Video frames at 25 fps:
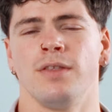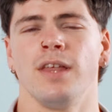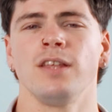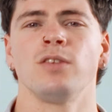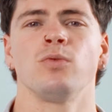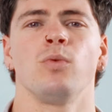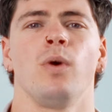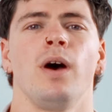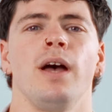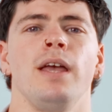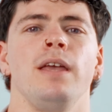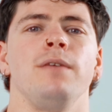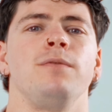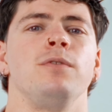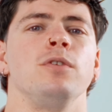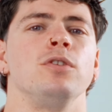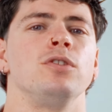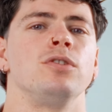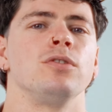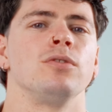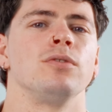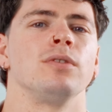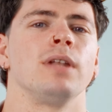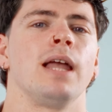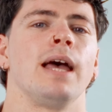that's why if you
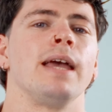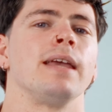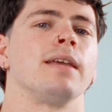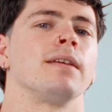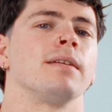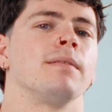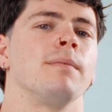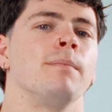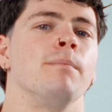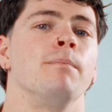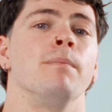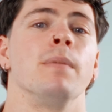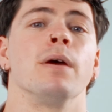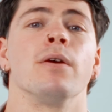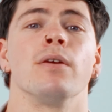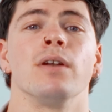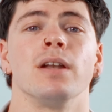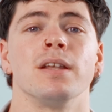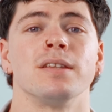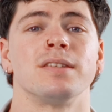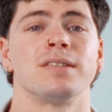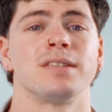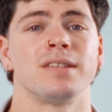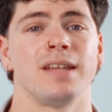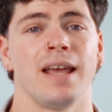do like
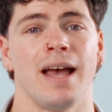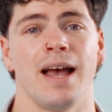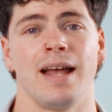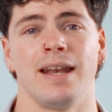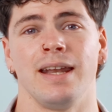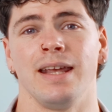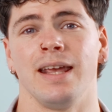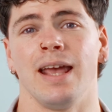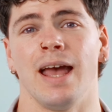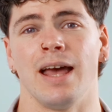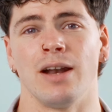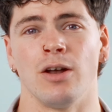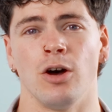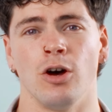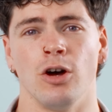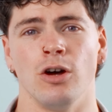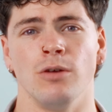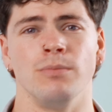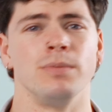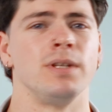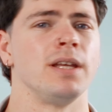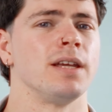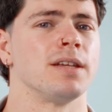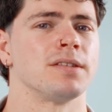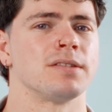mirrorless scanning at
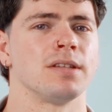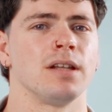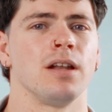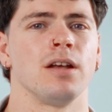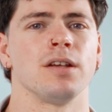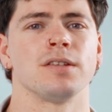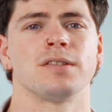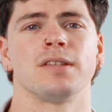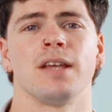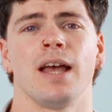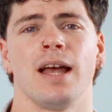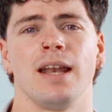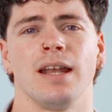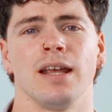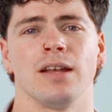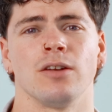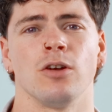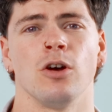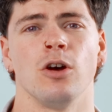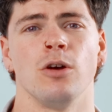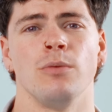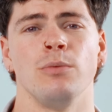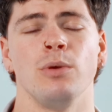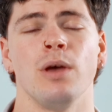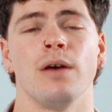home, DSLR scanning at
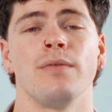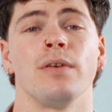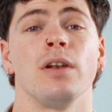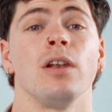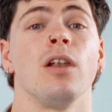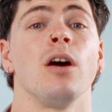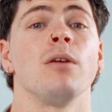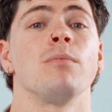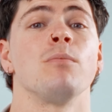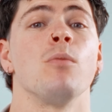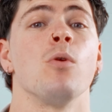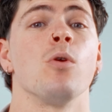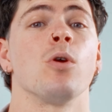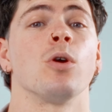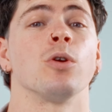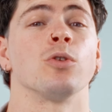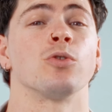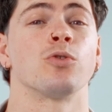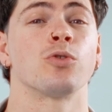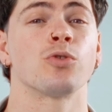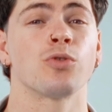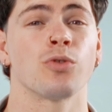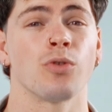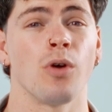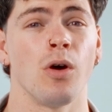home, you have a lot more
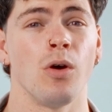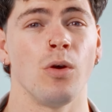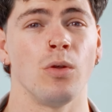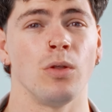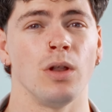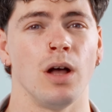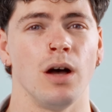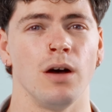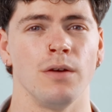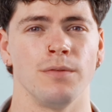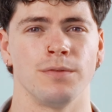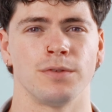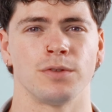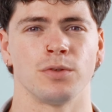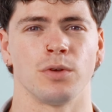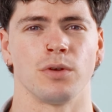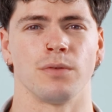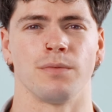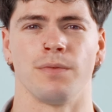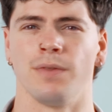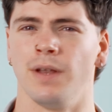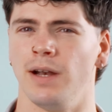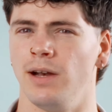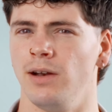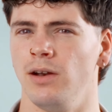control of sort
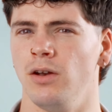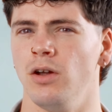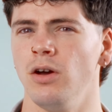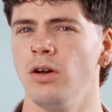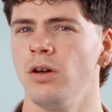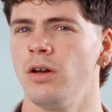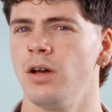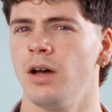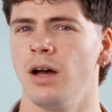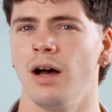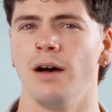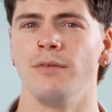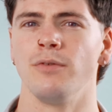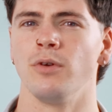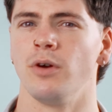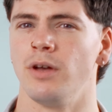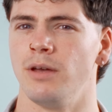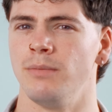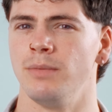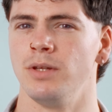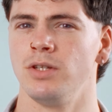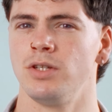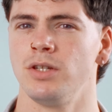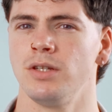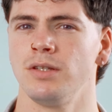of the look of your
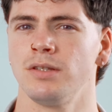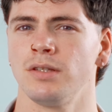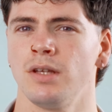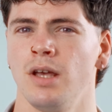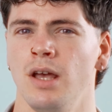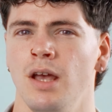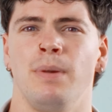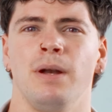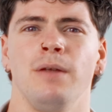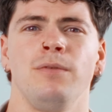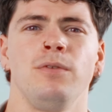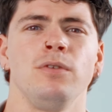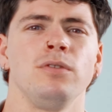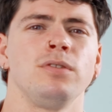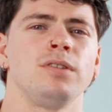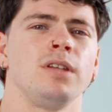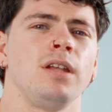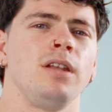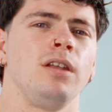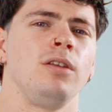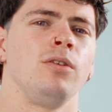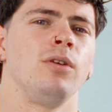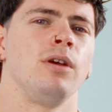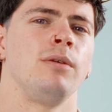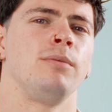images. But if you're
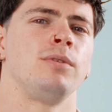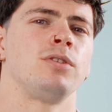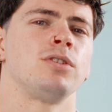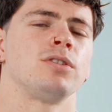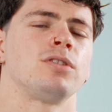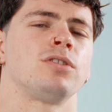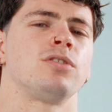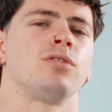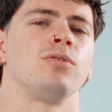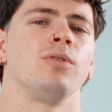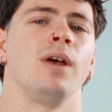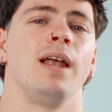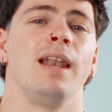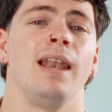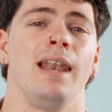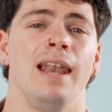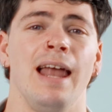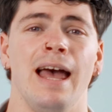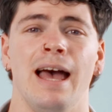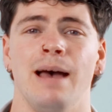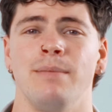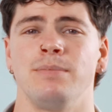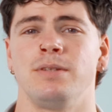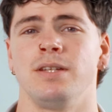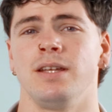sending your images to a
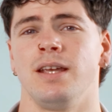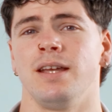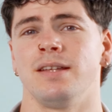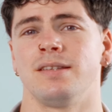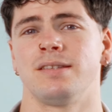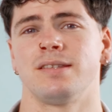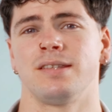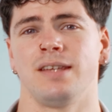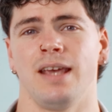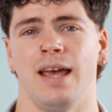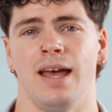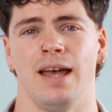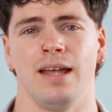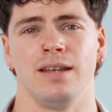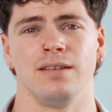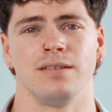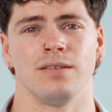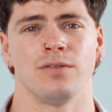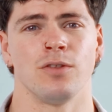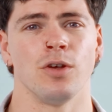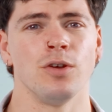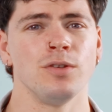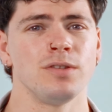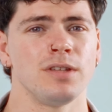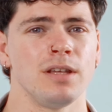lab to get scanned,
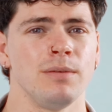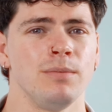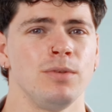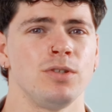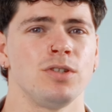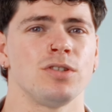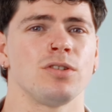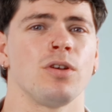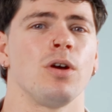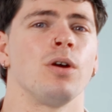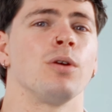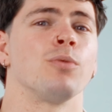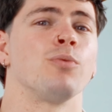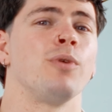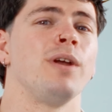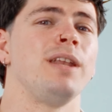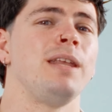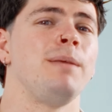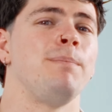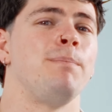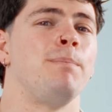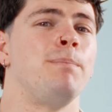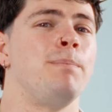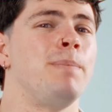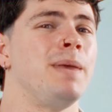those images are
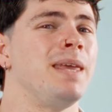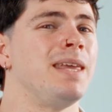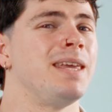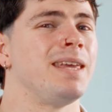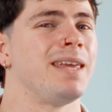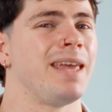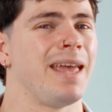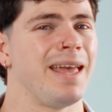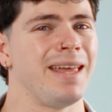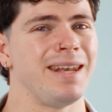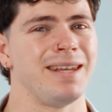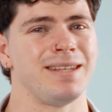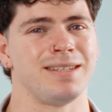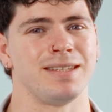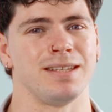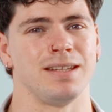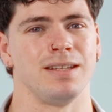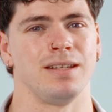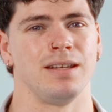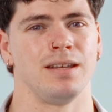already being edited.